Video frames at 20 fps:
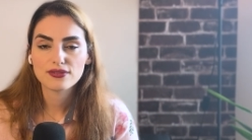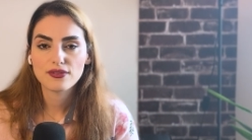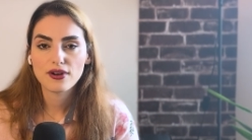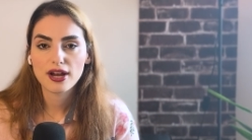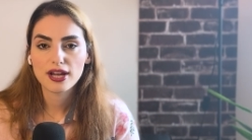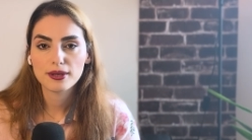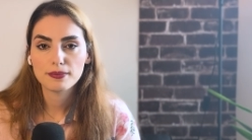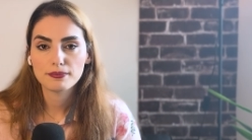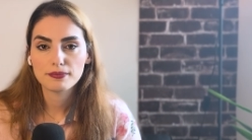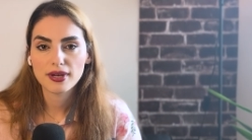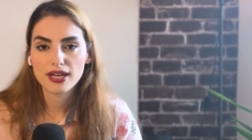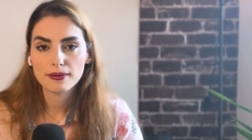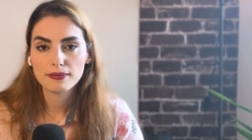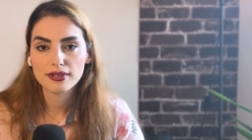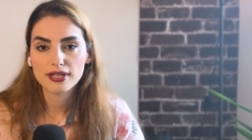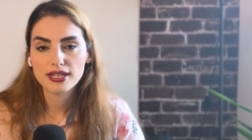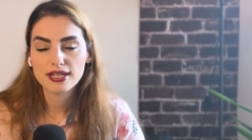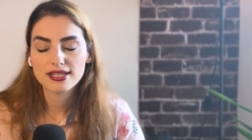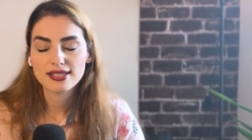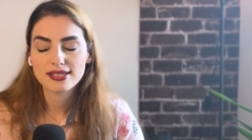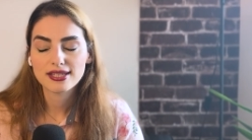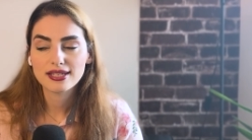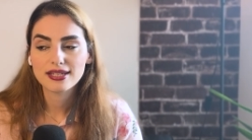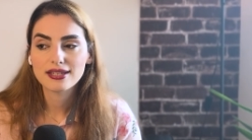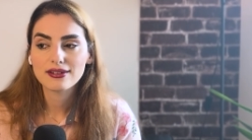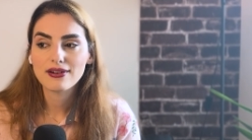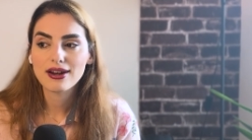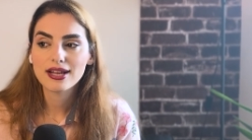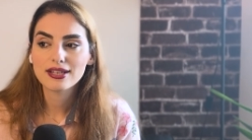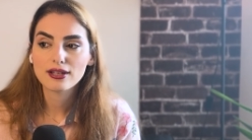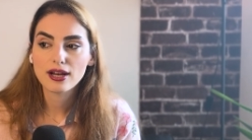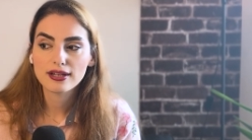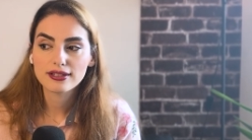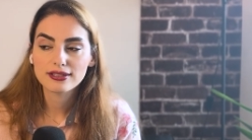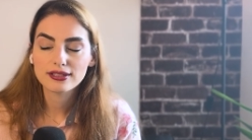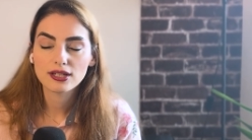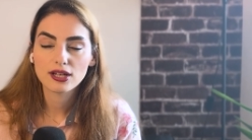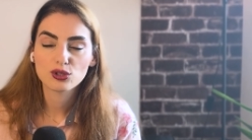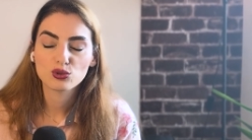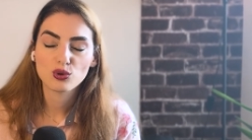why maybe it's a great
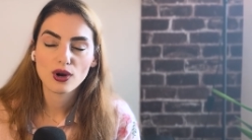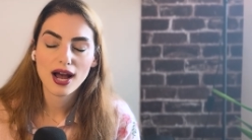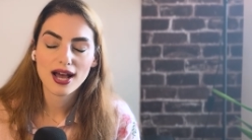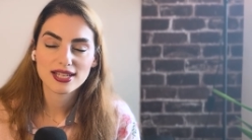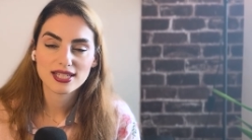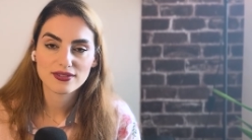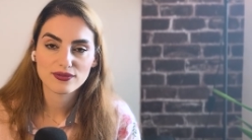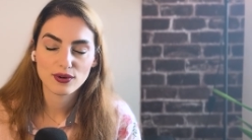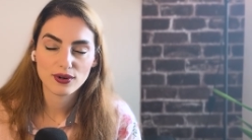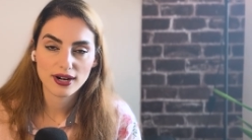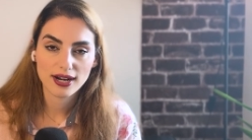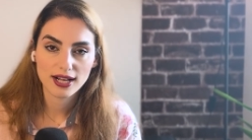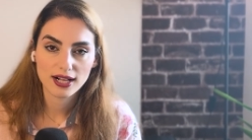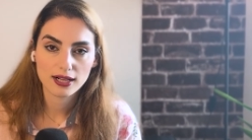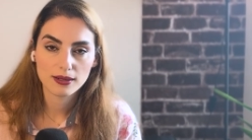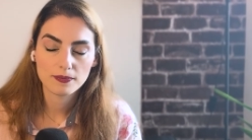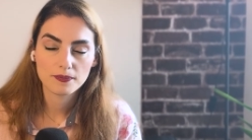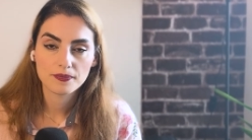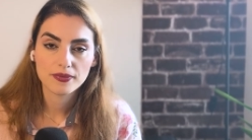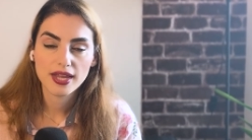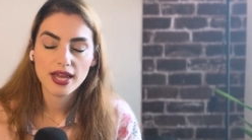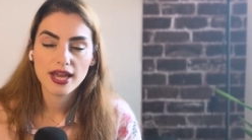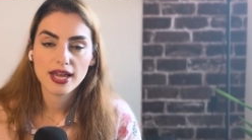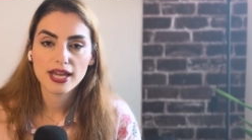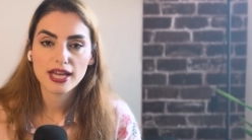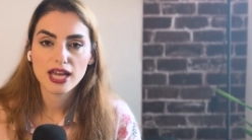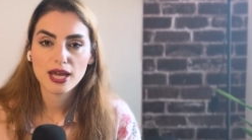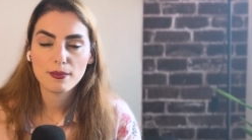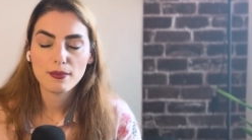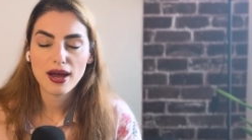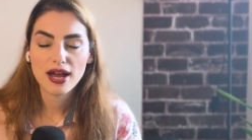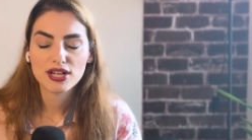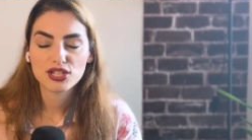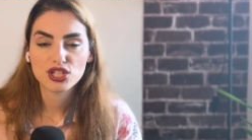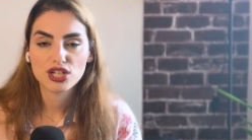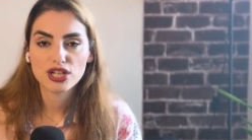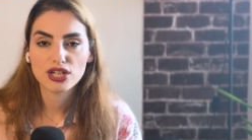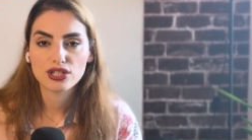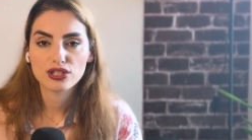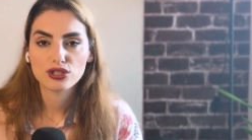idea to ask for help.
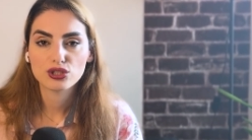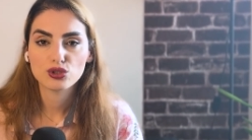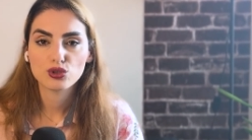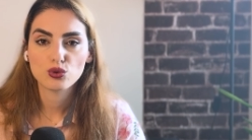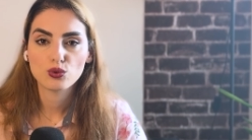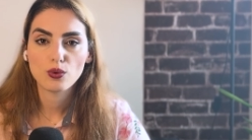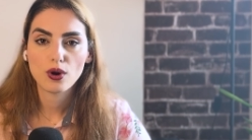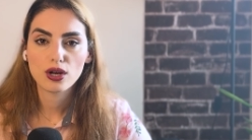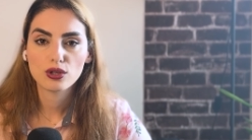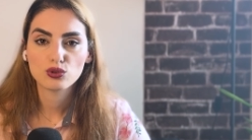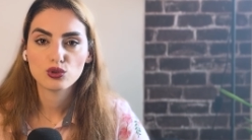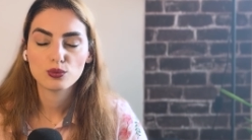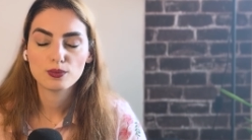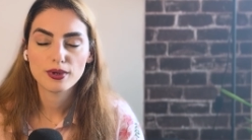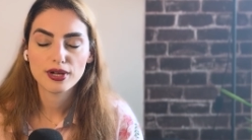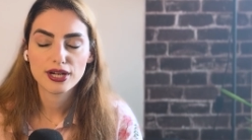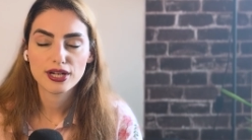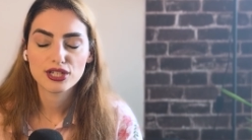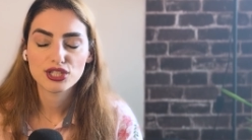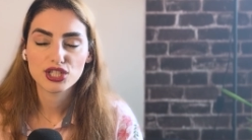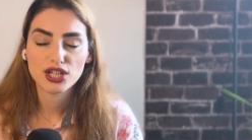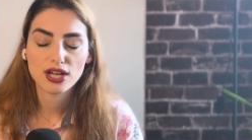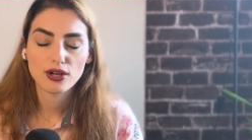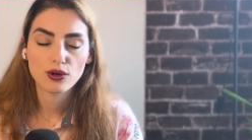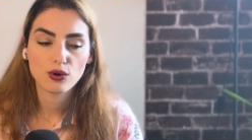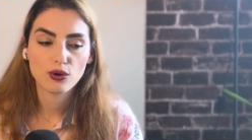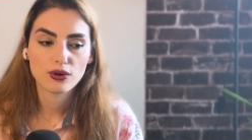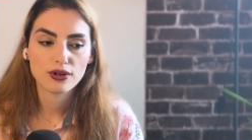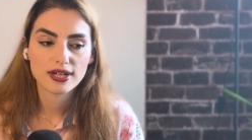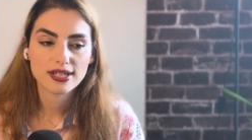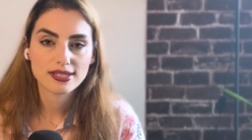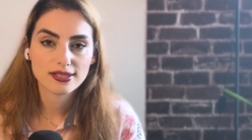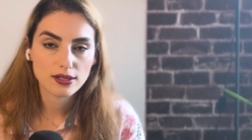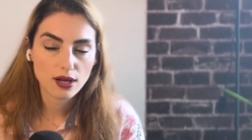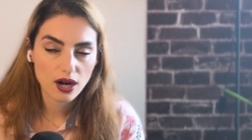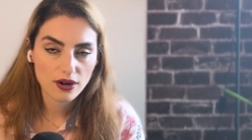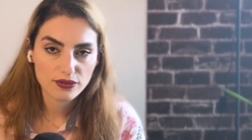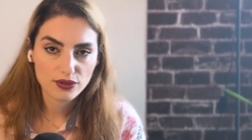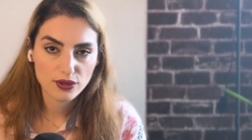Imagine you want to binge or starve